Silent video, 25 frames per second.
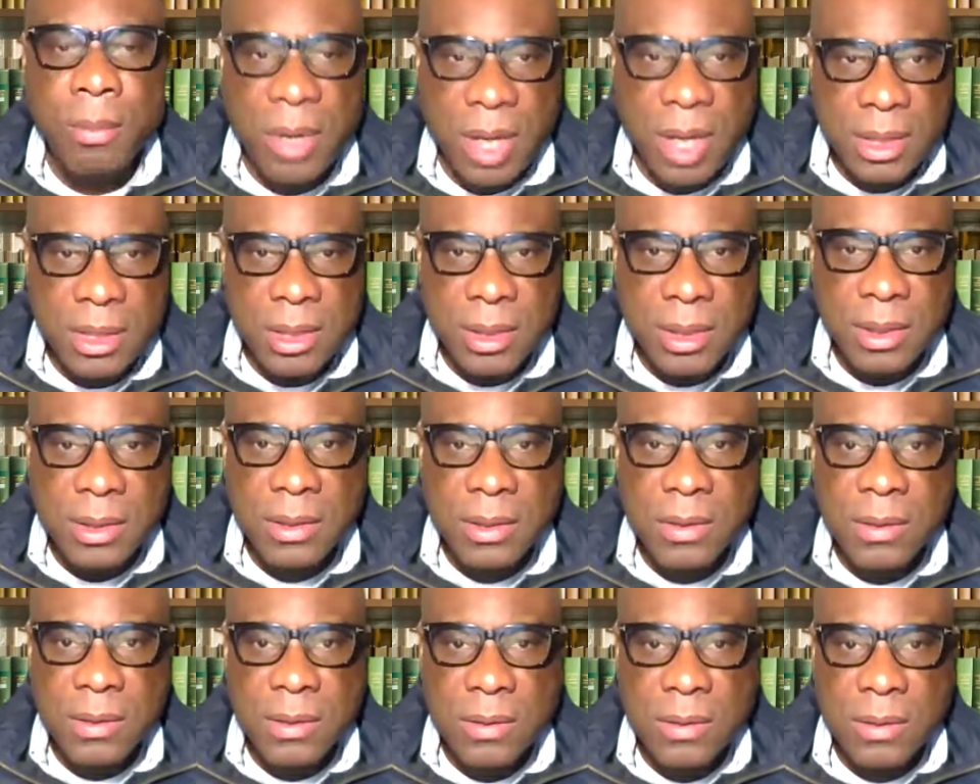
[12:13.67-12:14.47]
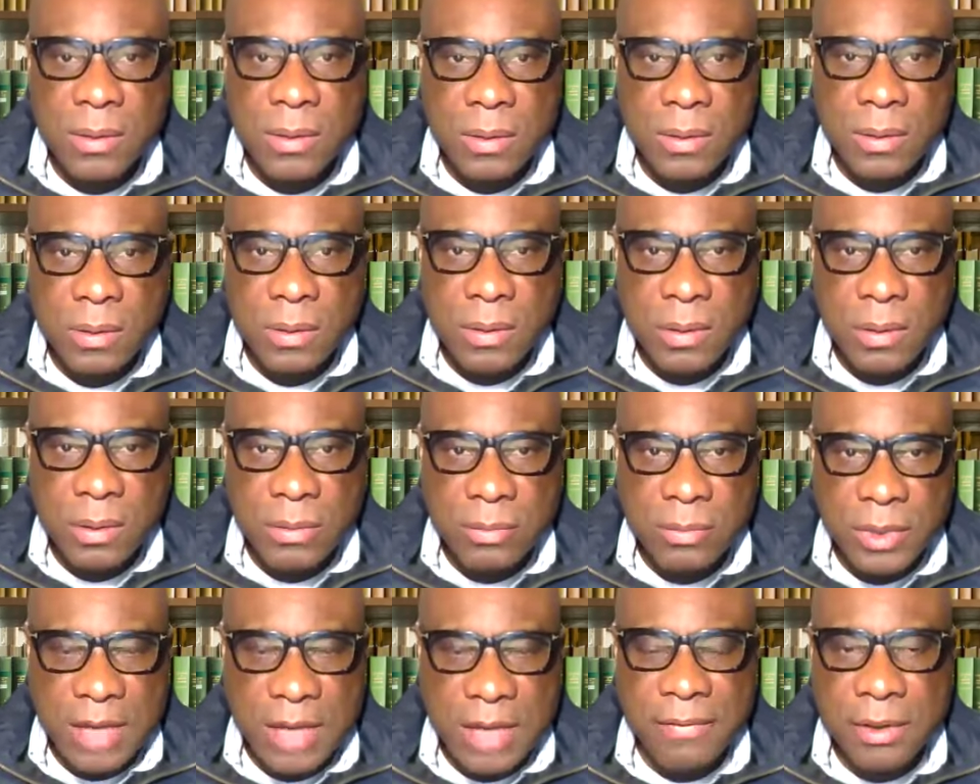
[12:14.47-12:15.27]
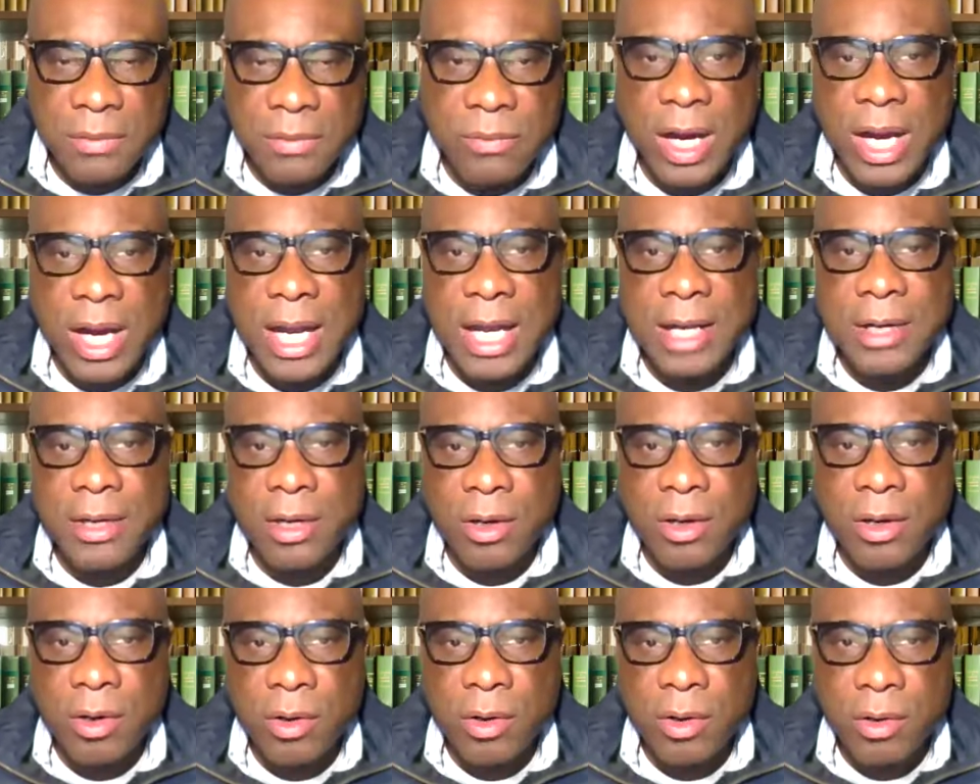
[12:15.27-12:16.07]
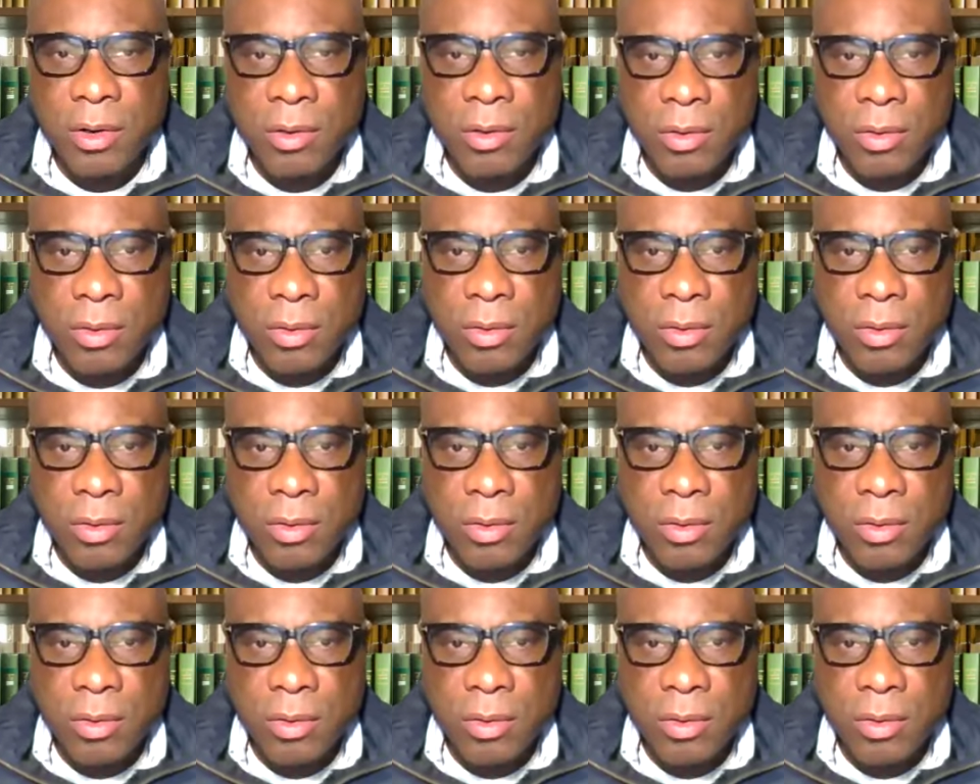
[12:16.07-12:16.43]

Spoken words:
But David Ricardo